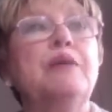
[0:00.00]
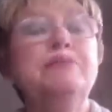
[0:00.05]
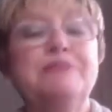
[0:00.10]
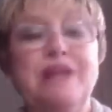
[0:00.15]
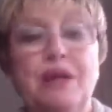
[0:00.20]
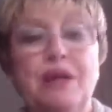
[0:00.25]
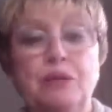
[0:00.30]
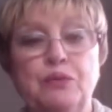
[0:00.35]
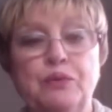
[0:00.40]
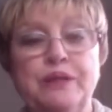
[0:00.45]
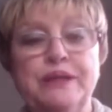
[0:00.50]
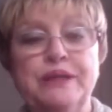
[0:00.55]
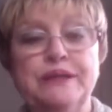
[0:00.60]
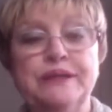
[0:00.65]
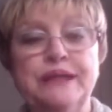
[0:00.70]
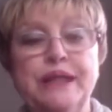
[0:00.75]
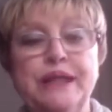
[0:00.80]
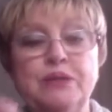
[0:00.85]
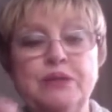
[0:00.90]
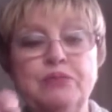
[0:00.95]
that
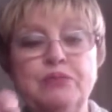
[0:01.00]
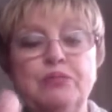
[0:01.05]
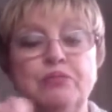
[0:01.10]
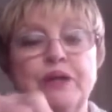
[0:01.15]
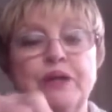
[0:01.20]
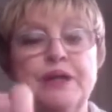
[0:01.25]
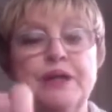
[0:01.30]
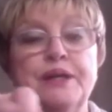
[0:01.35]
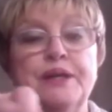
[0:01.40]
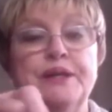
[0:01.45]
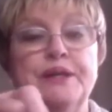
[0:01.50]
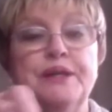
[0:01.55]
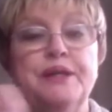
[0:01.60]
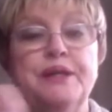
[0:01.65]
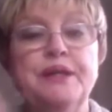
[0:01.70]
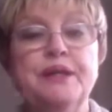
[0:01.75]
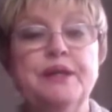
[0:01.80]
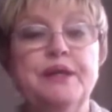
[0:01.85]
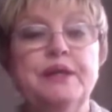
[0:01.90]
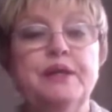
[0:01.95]
we did with
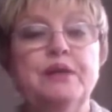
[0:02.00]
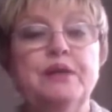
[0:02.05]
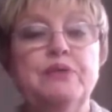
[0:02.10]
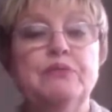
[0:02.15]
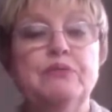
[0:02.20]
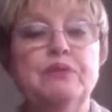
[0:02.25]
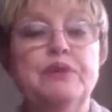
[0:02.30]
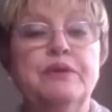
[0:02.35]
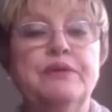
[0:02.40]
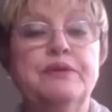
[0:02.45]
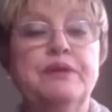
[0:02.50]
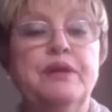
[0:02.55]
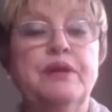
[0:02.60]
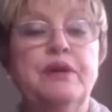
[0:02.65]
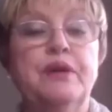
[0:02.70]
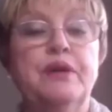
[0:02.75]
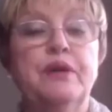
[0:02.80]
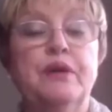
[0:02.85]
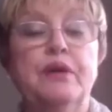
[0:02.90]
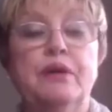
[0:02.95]

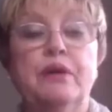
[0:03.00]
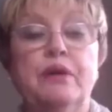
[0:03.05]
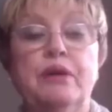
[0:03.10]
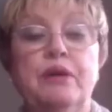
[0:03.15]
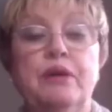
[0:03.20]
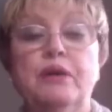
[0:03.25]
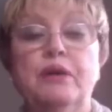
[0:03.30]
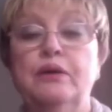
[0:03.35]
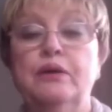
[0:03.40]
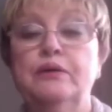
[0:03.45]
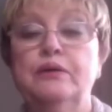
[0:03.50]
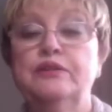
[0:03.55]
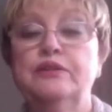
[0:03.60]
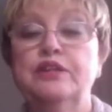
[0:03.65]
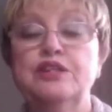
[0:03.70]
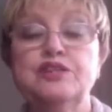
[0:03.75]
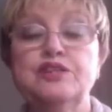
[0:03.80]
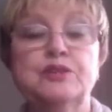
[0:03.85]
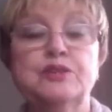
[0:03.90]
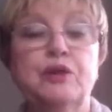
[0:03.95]
the
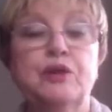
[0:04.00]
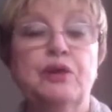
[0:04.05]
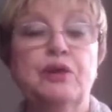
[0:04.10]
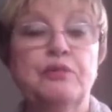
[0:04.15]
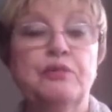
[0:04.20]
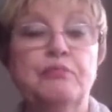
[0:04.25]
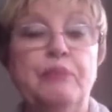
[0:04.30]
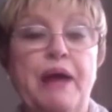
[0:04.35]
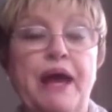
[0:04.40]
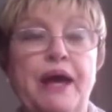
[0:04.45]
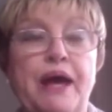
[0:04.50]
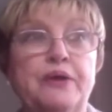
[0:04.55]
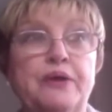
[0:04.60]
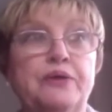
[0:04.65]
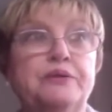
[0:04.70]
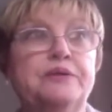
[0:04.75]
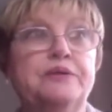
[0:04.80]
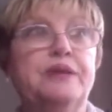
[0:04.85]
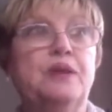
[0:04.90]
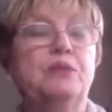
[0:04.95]
dishcloth
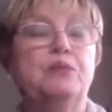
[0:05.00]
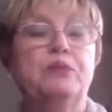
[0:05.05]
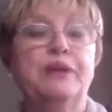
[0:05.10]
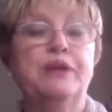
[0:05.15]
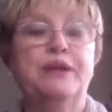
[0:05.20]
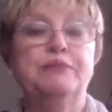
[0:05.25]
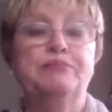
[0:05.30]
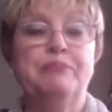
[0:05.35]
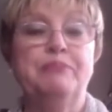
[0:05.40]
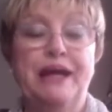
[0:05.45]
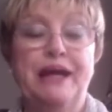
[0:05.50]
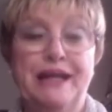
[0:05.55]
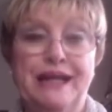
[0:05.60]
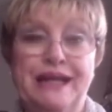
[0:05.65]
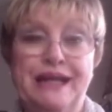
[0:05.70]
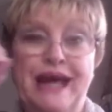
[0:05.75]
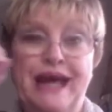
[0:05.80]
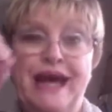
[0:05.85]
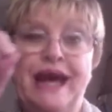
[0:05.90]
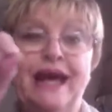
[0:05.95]
pattern but
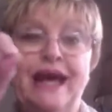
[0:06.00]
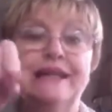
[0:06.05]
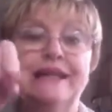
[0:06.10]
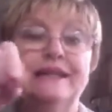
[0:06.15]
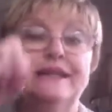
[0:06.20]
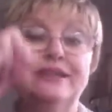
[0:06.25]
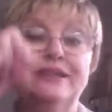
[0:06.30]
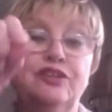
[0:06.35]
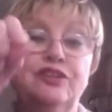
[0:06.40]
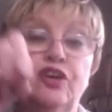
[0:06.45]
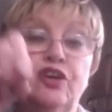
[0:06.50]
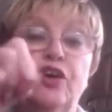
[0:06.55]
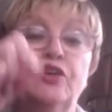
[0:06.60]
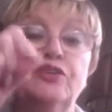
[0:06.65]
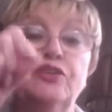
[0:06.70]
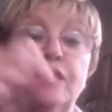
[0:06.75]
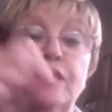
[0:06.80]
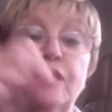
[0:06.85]
it had yarn,